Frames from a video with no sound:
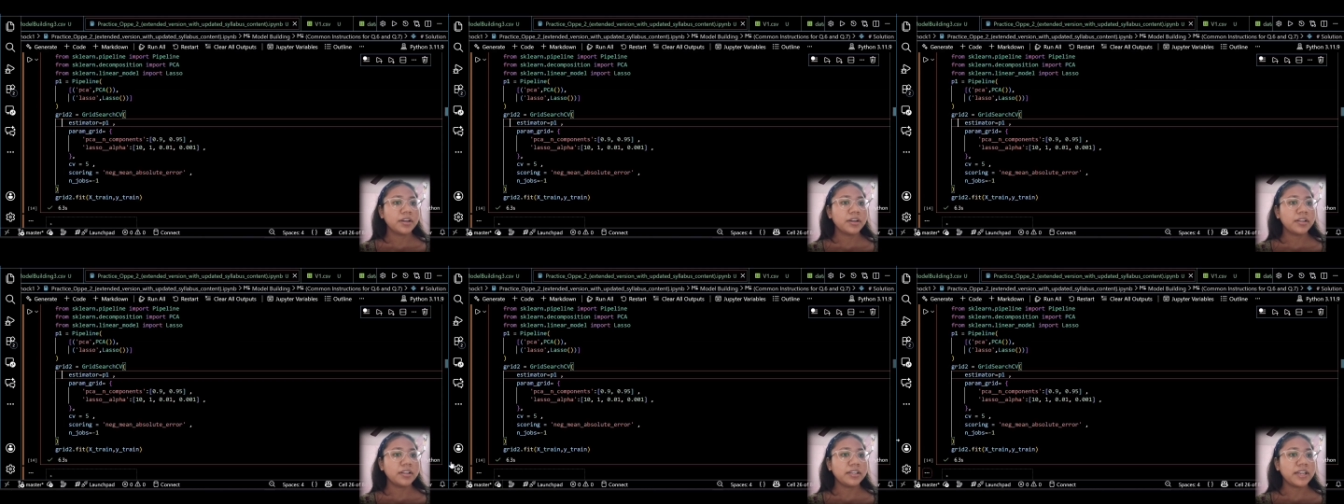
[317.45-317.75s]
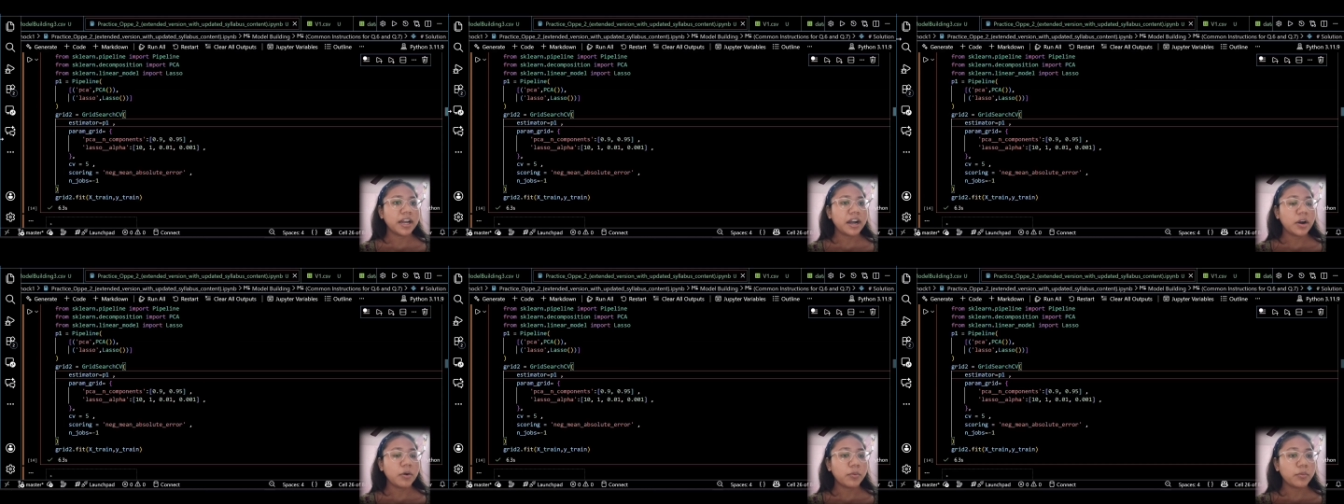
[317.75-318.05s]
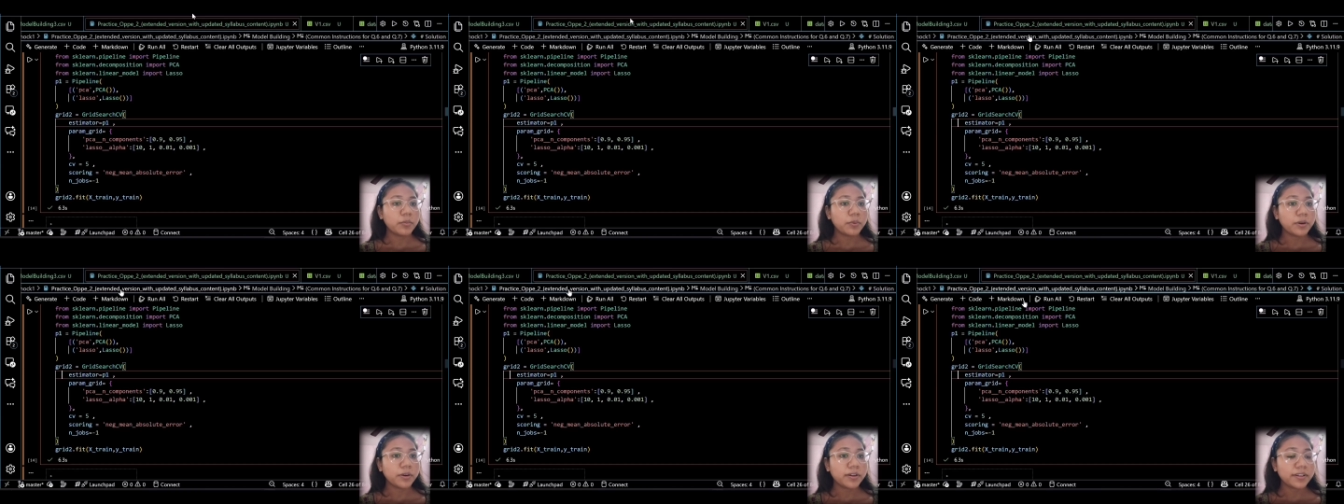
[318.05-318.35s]

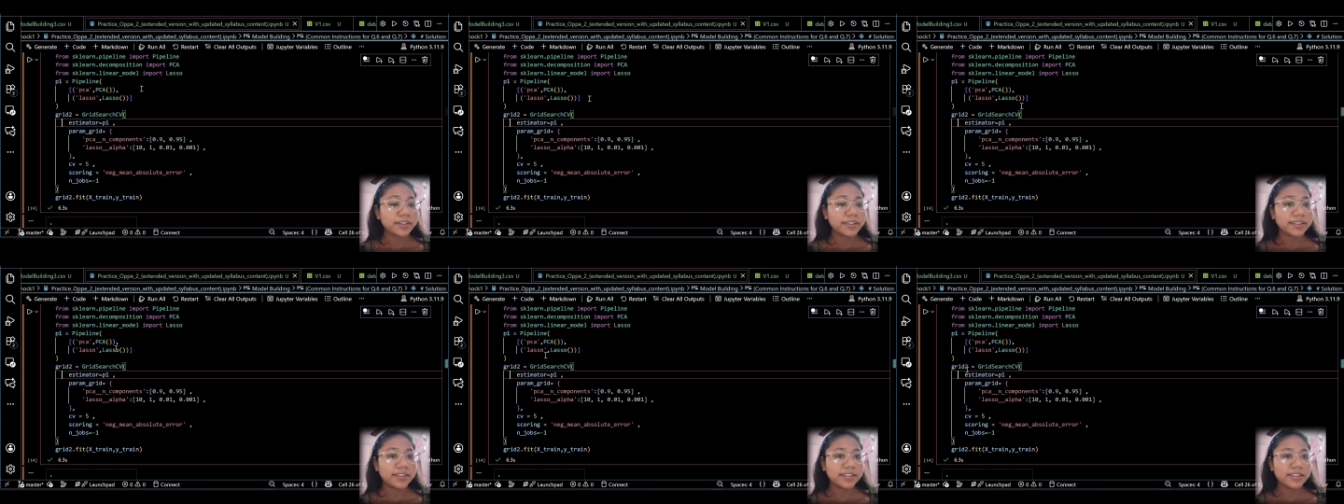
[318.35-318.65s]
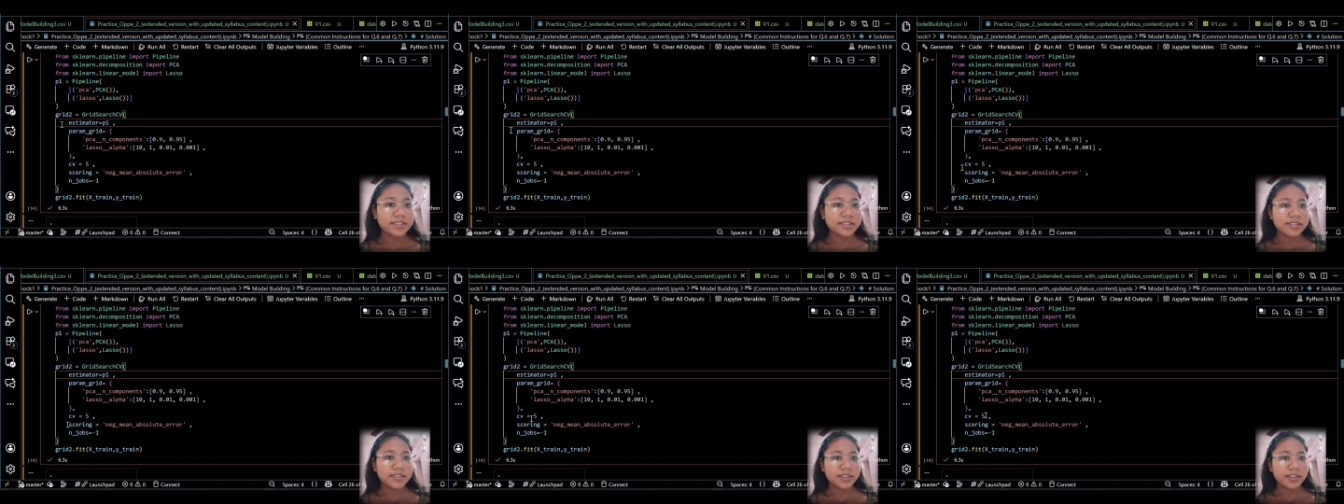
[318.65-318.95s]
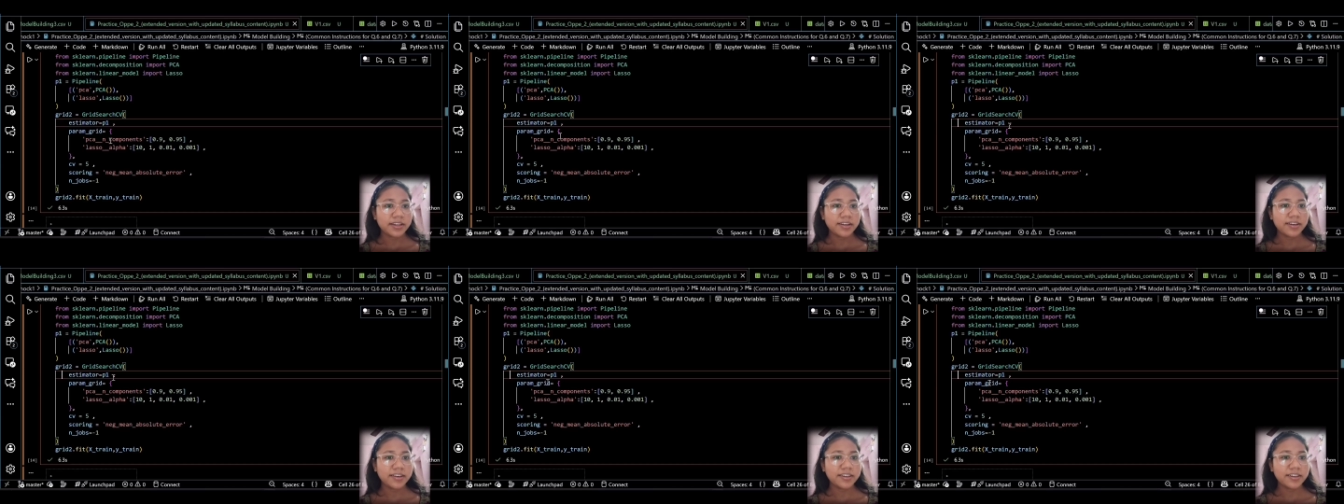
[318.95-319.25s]
Now this
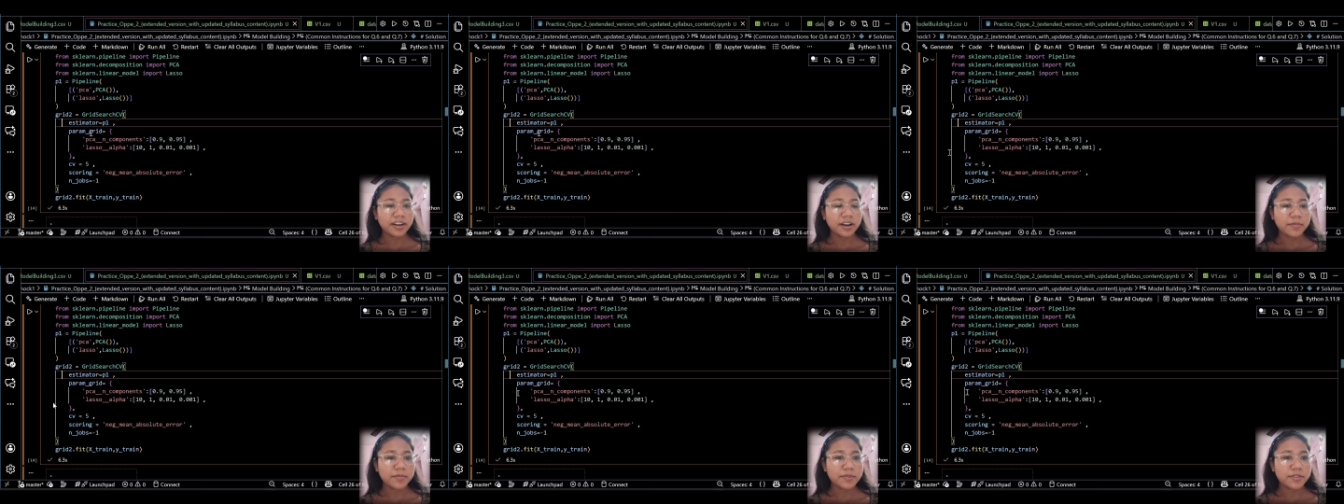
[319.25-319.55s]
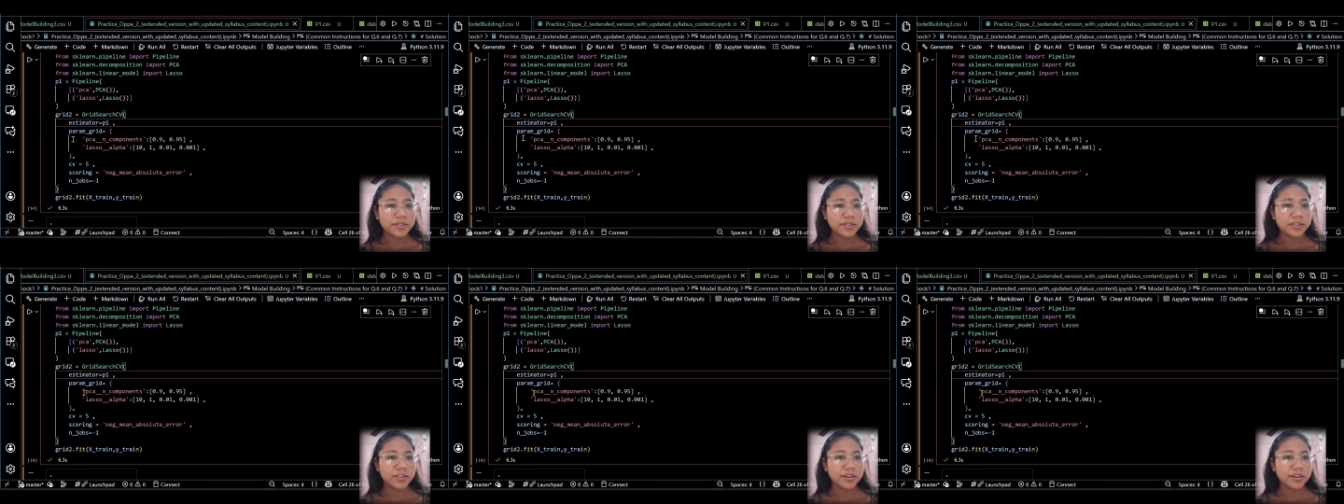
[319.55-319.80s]
here comes